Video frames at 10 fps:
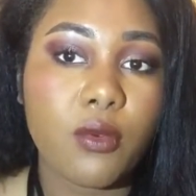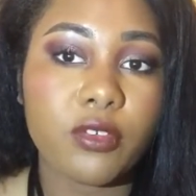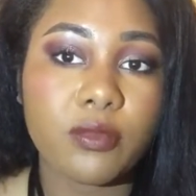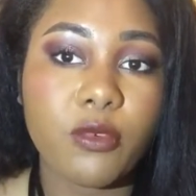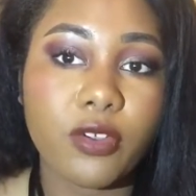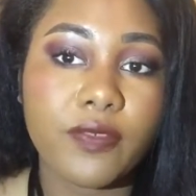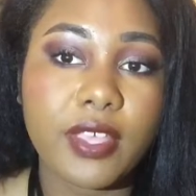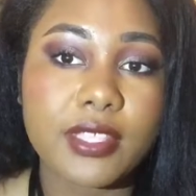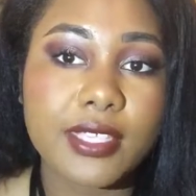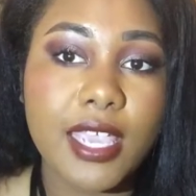with
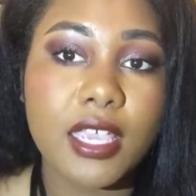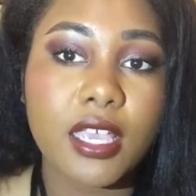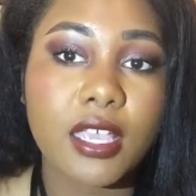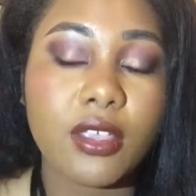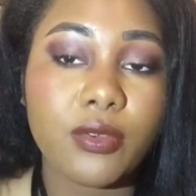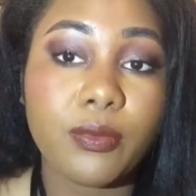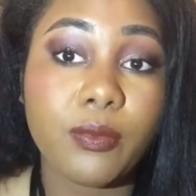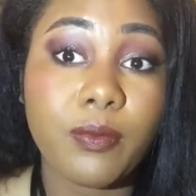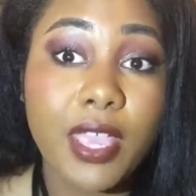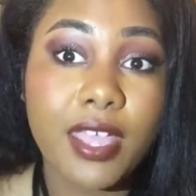Morphe, it's like,
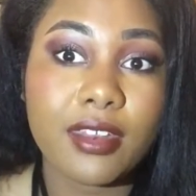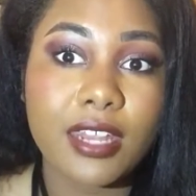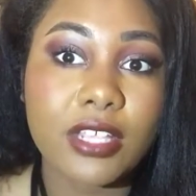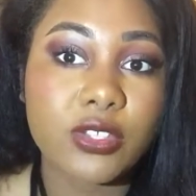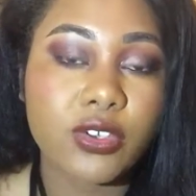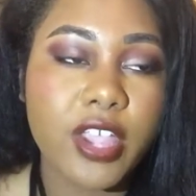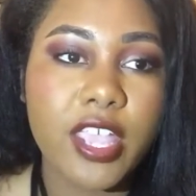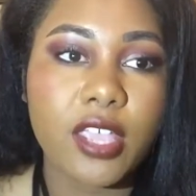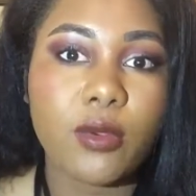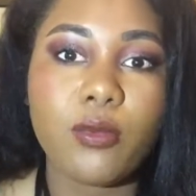man, that's
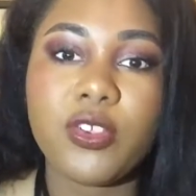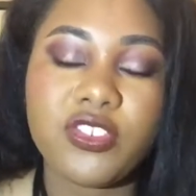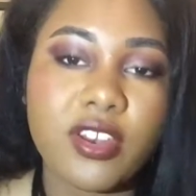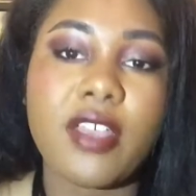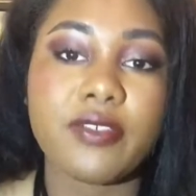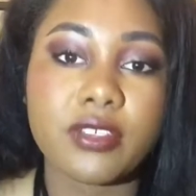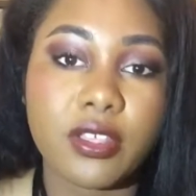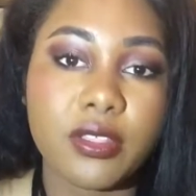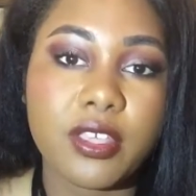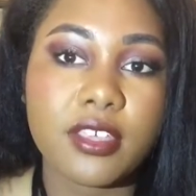great. We shouldn't have to
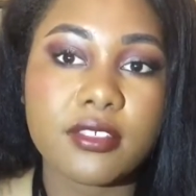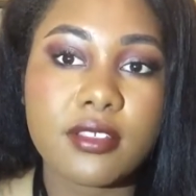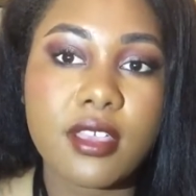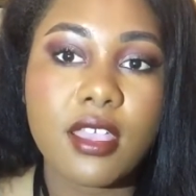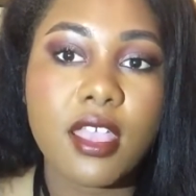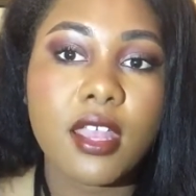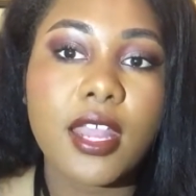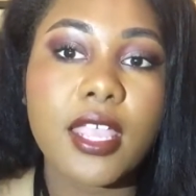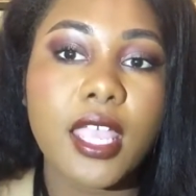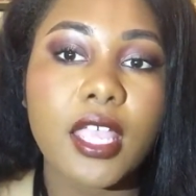tell you this.
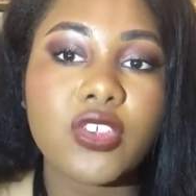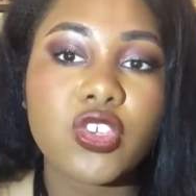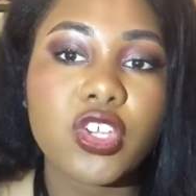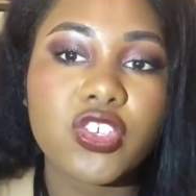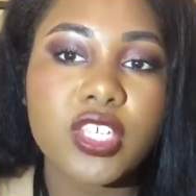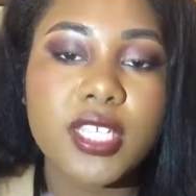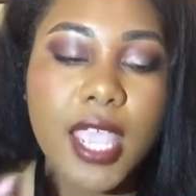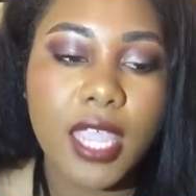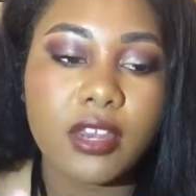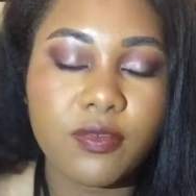Like, it should just
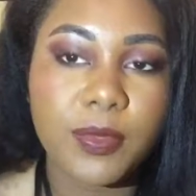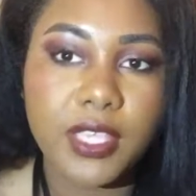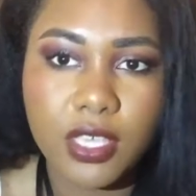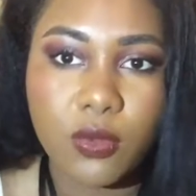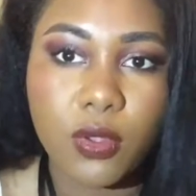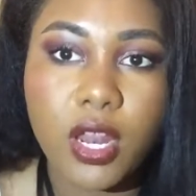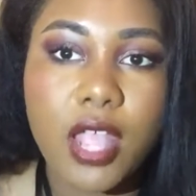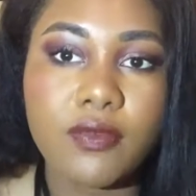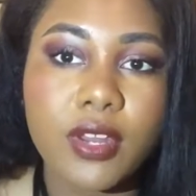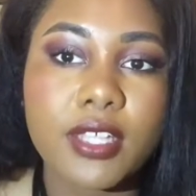kind of be equal.
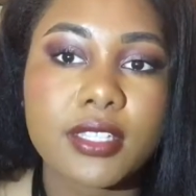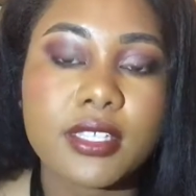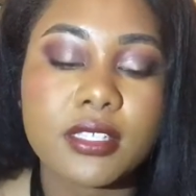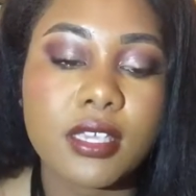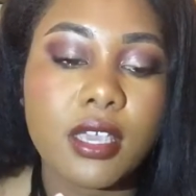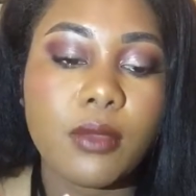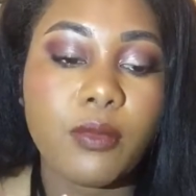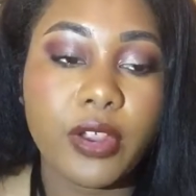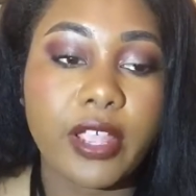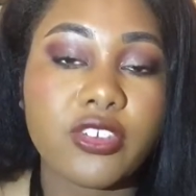I feel like these
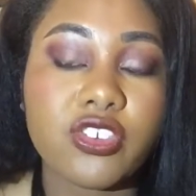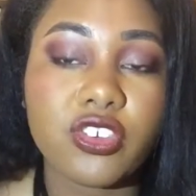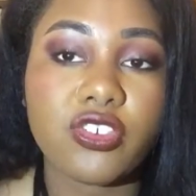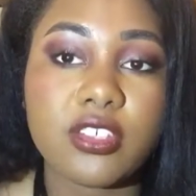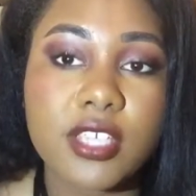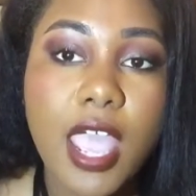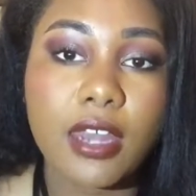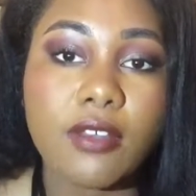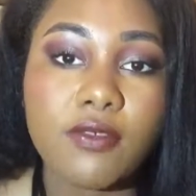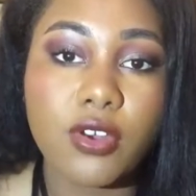brands should just
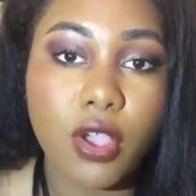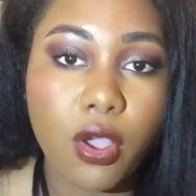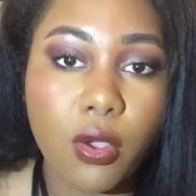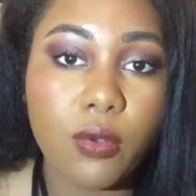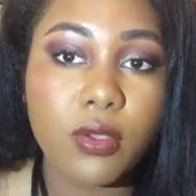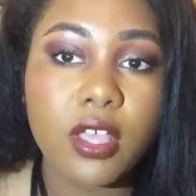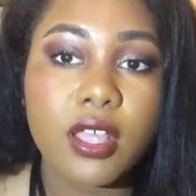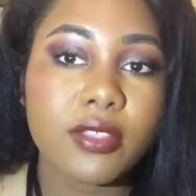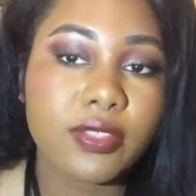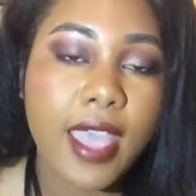kind of know
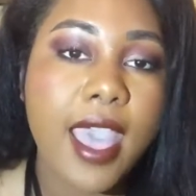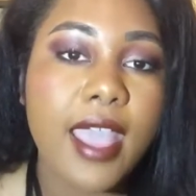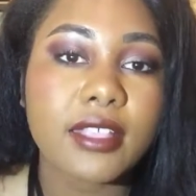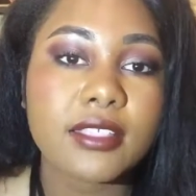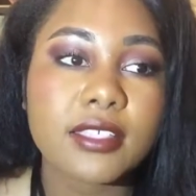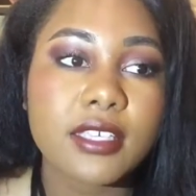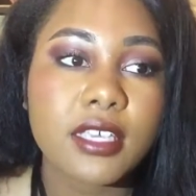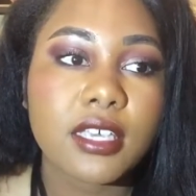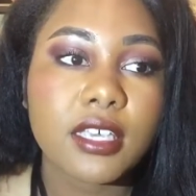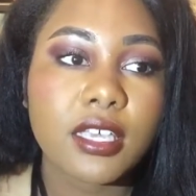that,
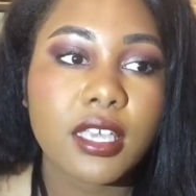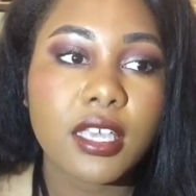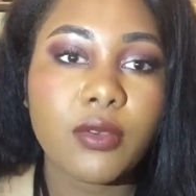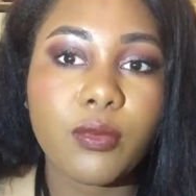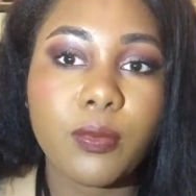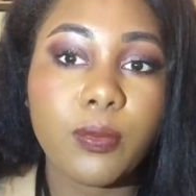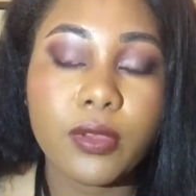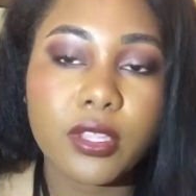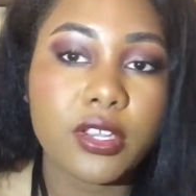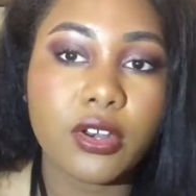
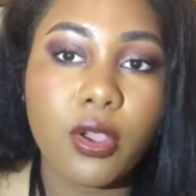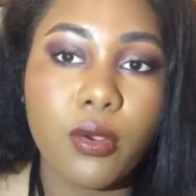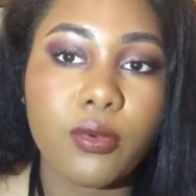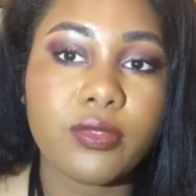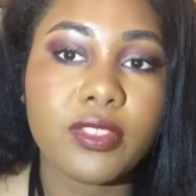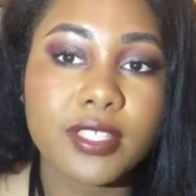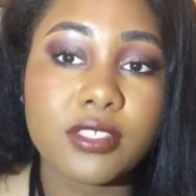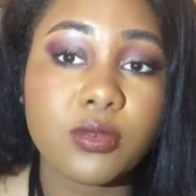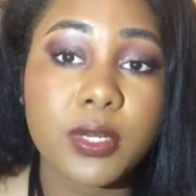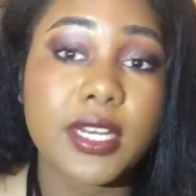you know, this
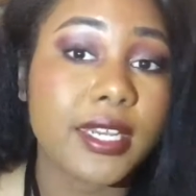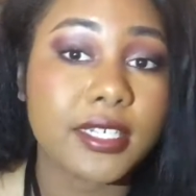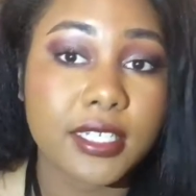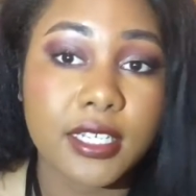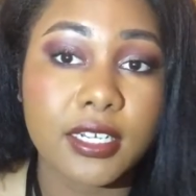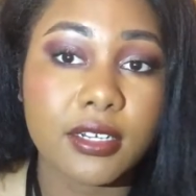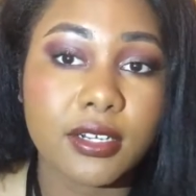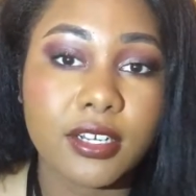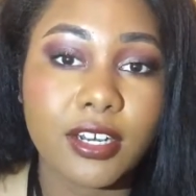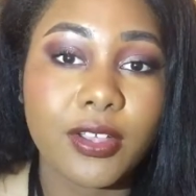is 2019,
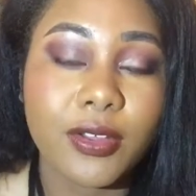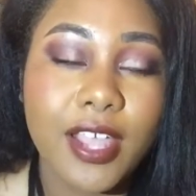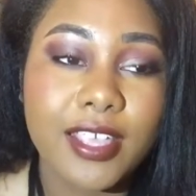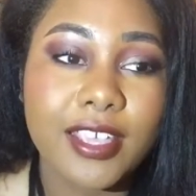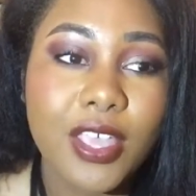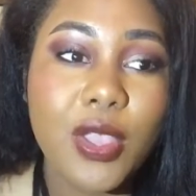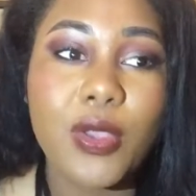you know, like,